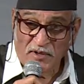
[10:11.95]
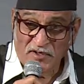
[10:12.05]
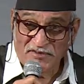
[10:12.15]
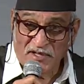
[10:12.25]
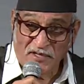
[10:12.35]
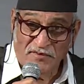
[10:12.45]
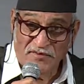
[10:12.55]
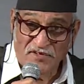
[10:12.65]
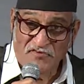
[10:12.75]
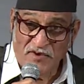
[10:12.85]
because none of
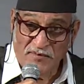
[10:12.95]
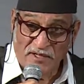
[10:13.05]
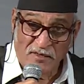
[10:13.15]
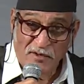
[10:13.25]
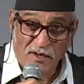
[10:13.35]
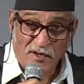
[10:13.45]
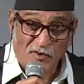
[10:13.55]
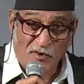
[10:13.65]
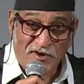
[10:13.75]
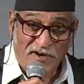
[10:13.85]
these women
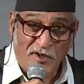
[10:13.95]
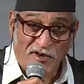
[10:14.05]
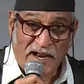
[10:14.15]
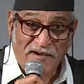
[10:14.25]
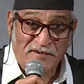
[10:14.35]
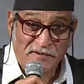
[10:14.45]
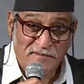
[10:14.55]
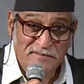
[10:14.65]
could read or write.